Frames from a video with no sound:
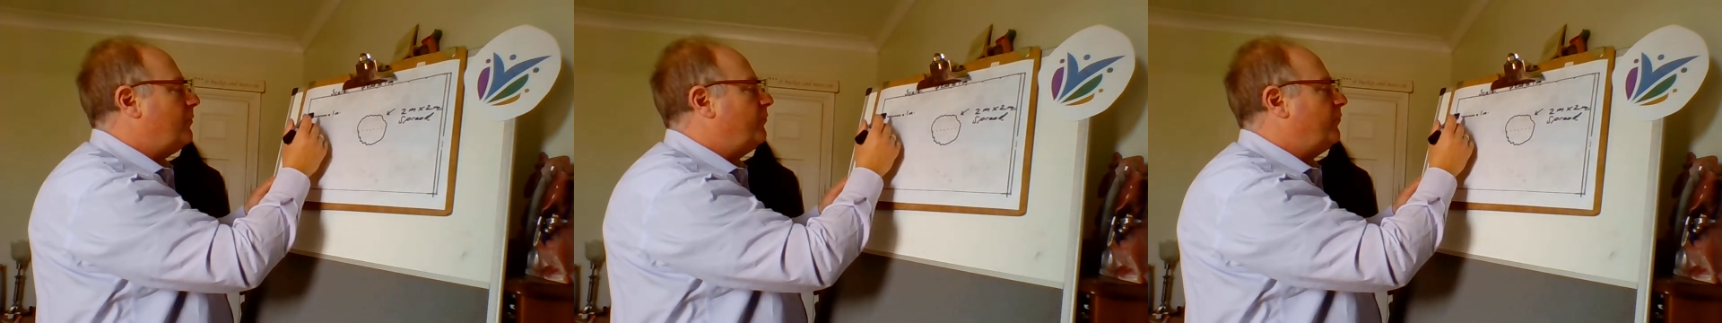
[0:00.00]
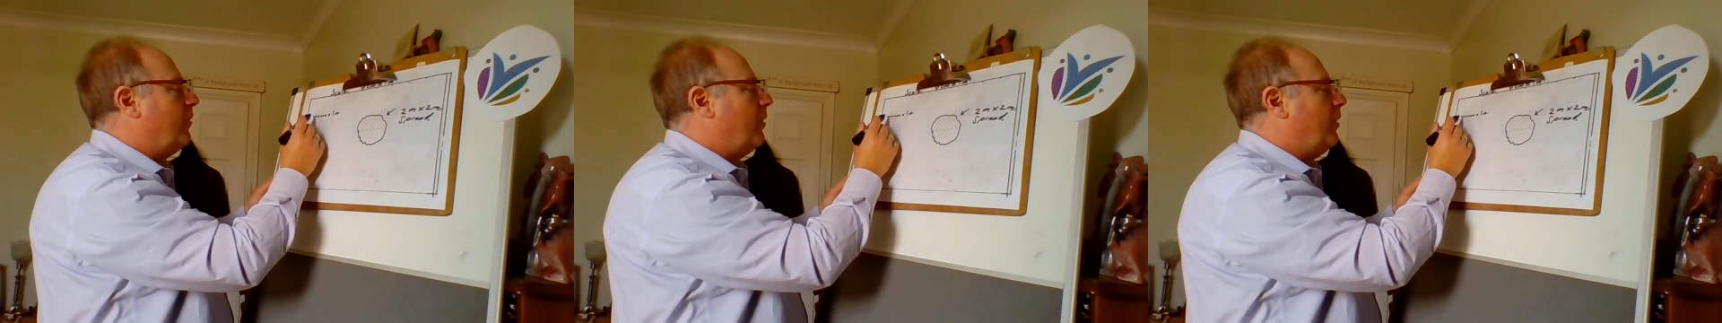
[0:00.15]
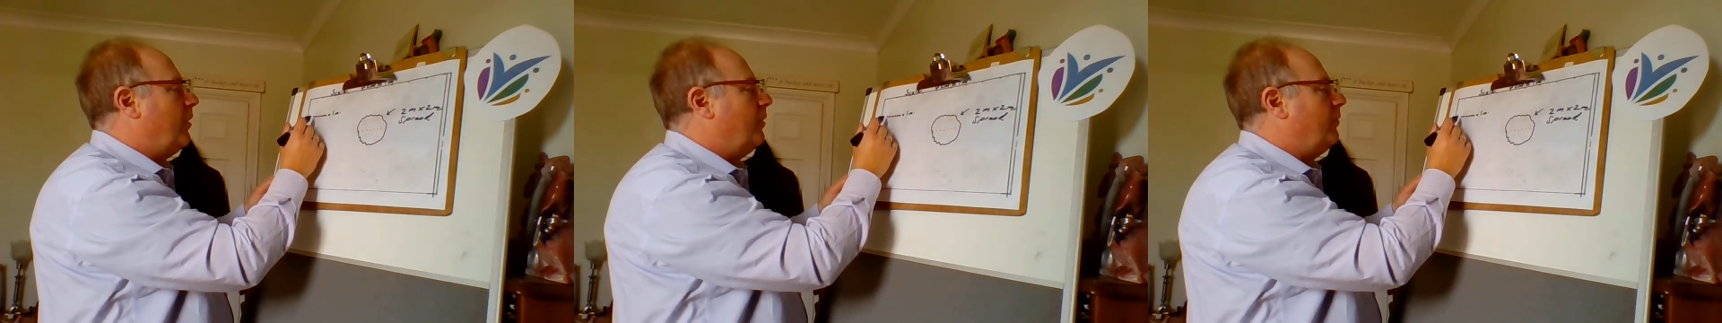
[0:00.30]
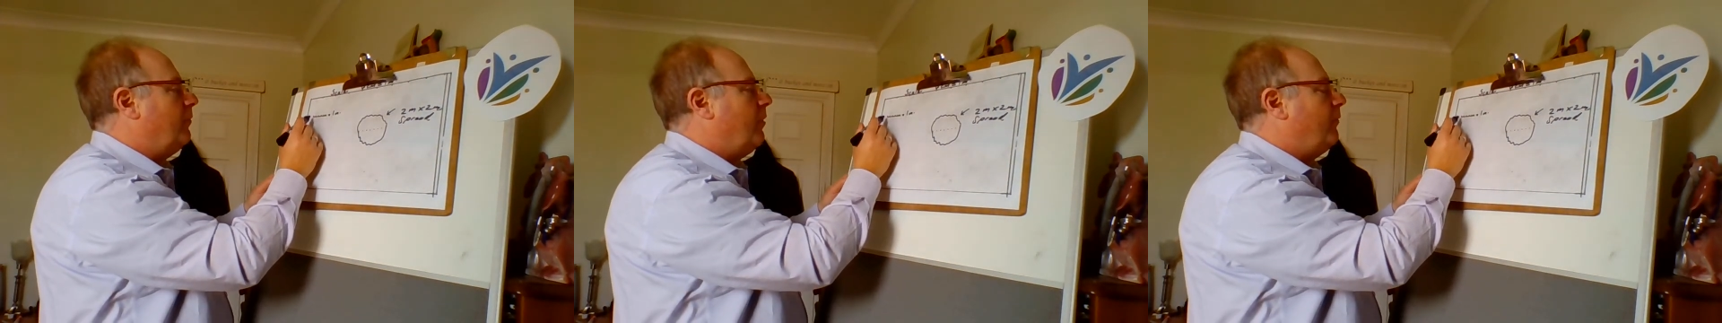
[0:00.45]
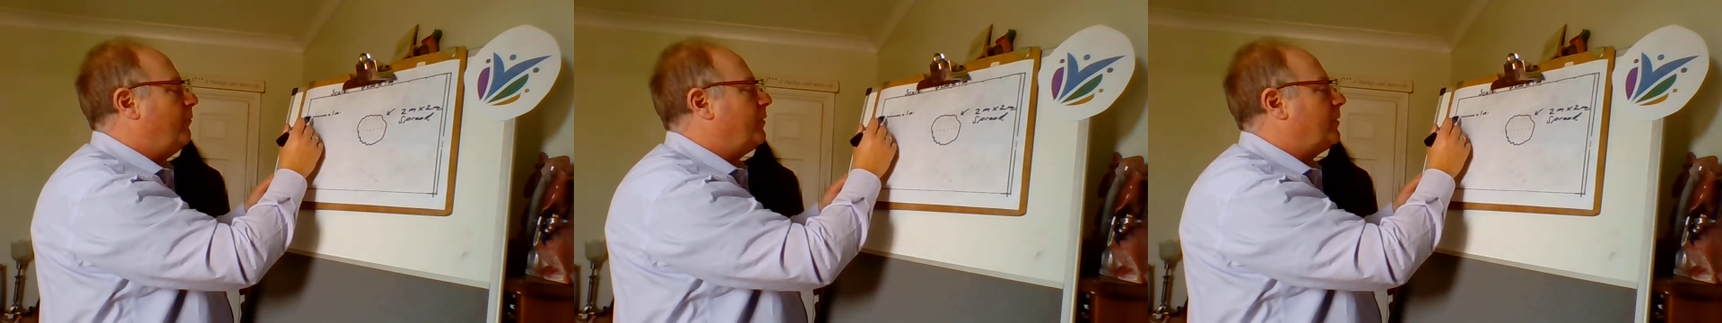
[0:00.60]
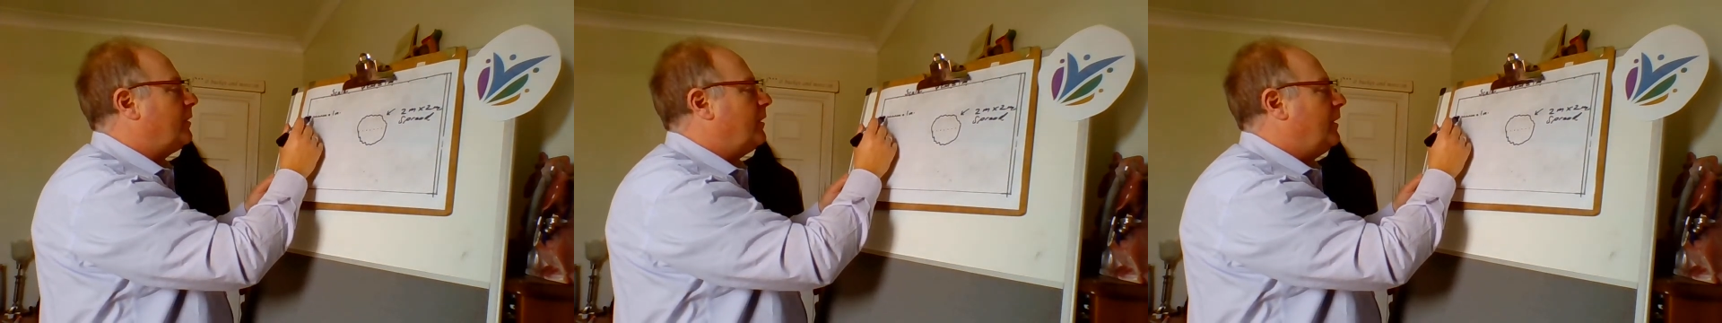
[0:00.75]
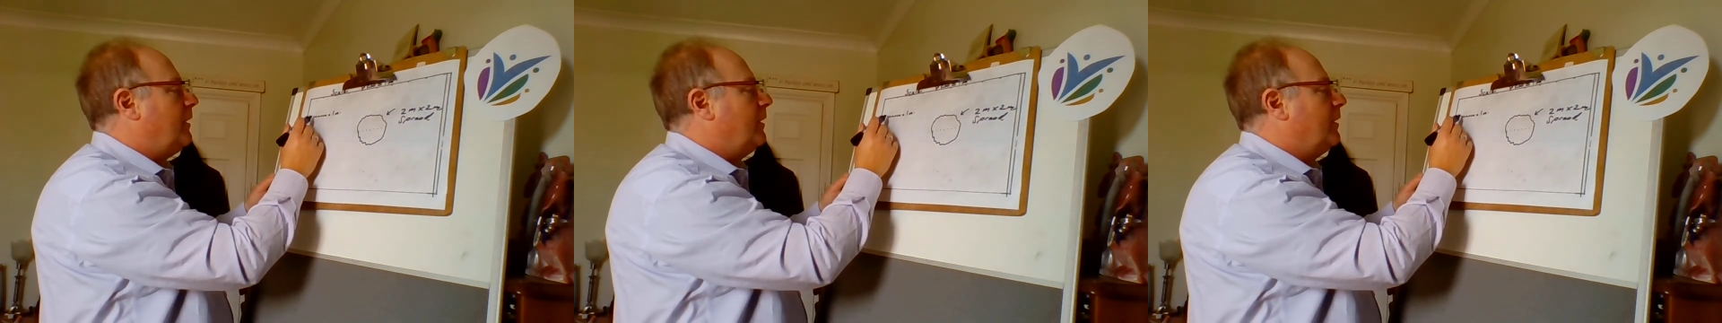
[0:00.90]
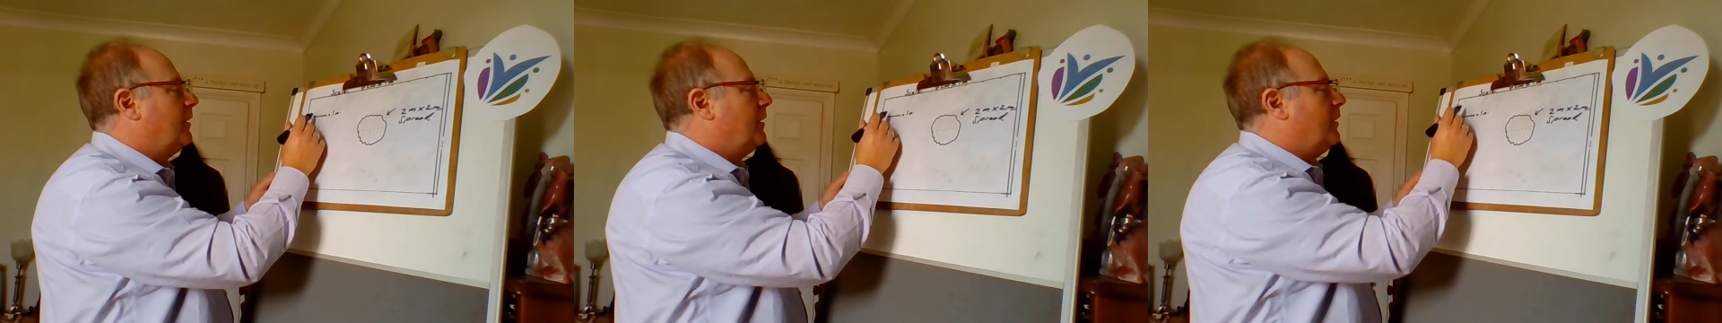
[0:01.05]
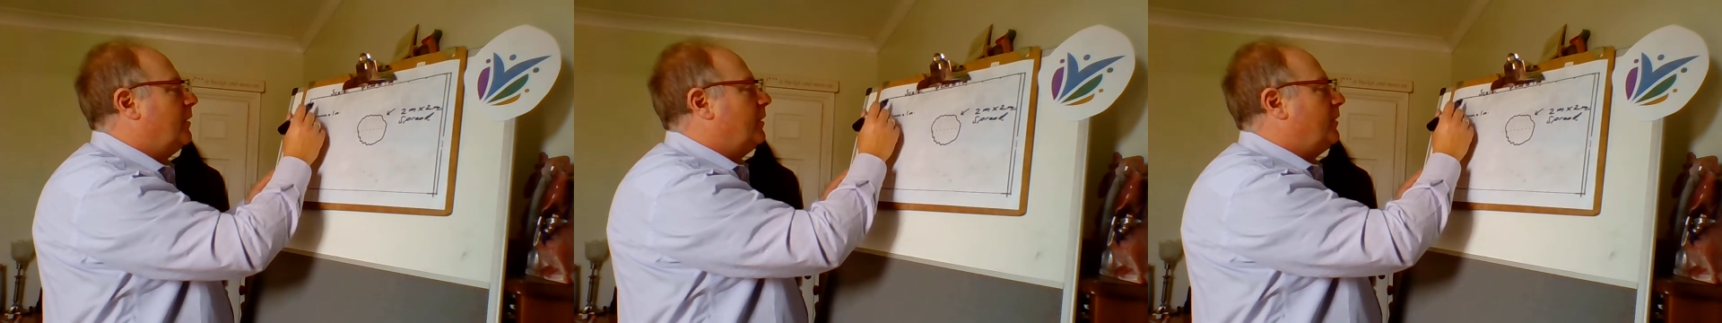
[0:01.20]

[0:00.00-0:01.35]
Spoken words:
So obviously